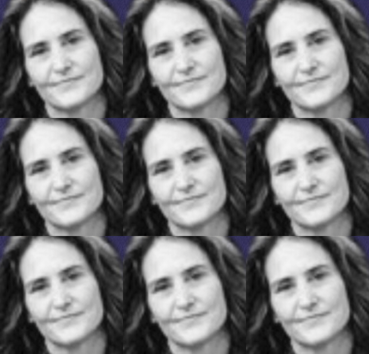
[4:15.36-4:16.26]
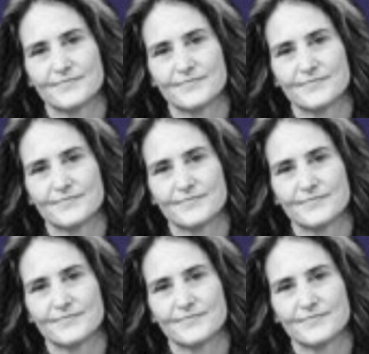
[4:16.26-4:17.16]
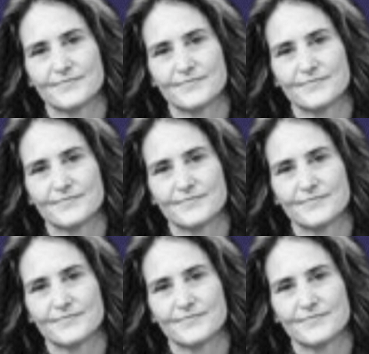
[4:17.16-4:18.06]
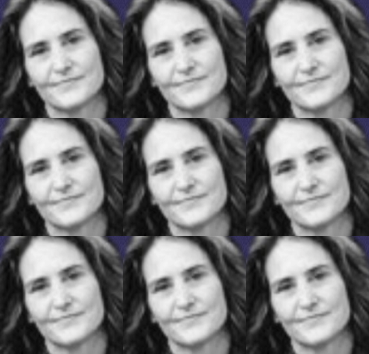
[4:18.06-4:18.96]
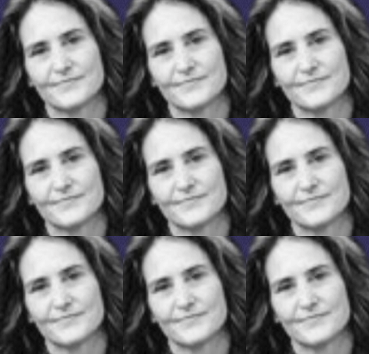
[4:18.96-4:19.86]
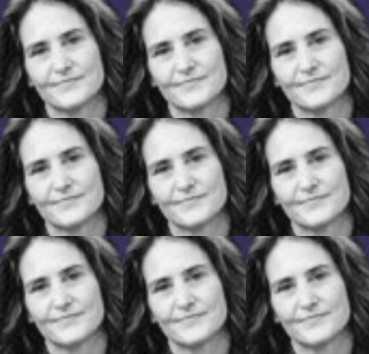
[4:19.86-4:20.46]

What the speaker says: The face doesn't move, so there is nothing to read.